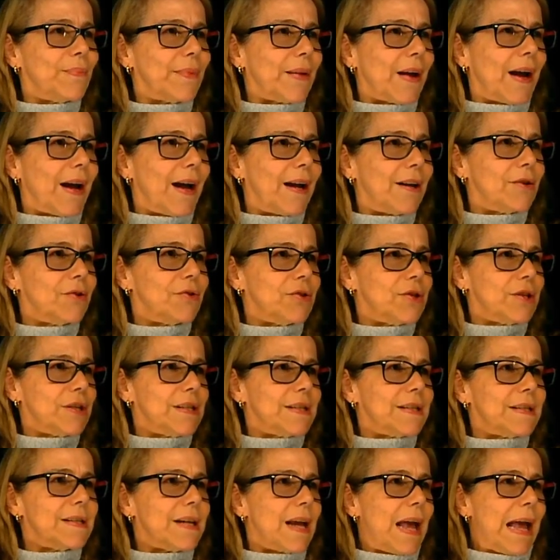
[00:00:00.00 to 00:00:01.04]

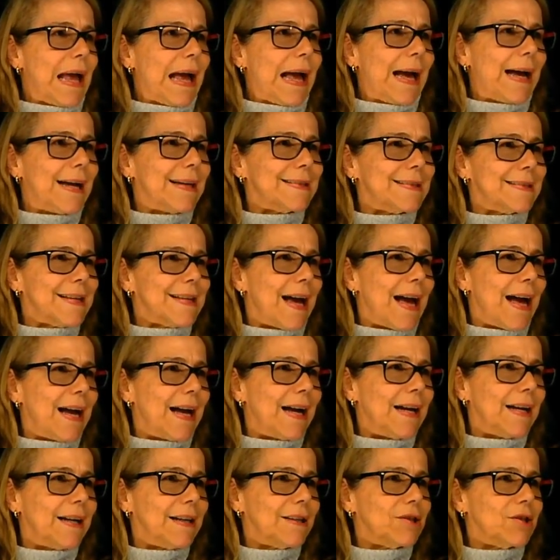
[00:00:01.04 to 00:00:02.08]
hydrogens
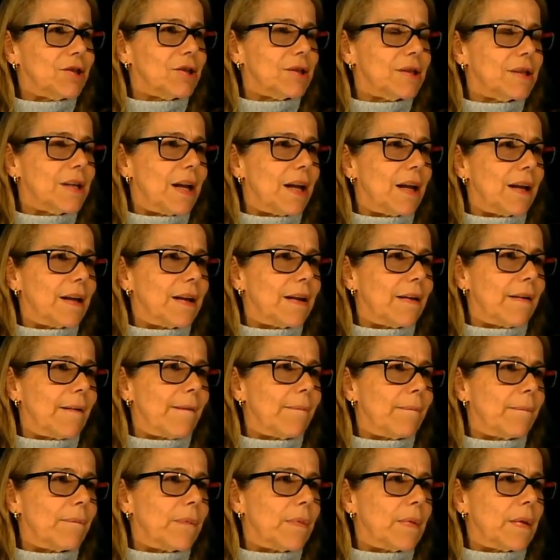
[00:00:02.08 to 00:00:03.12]
attached
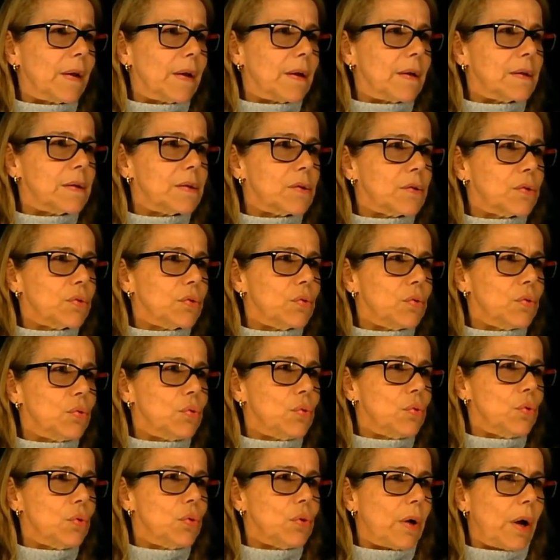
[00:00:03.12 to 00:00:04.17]

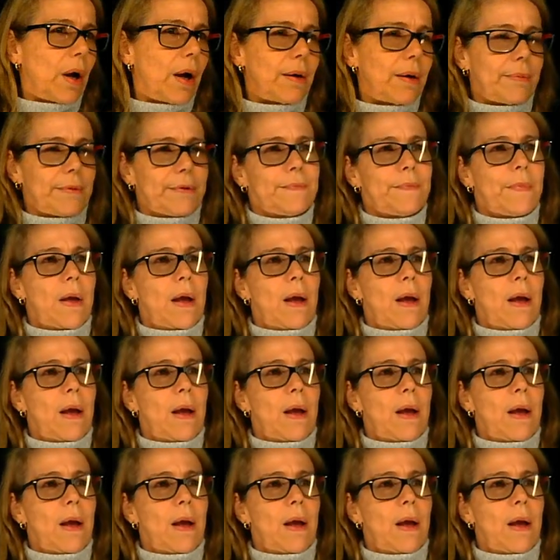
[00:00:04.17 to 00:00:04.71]
to carbon.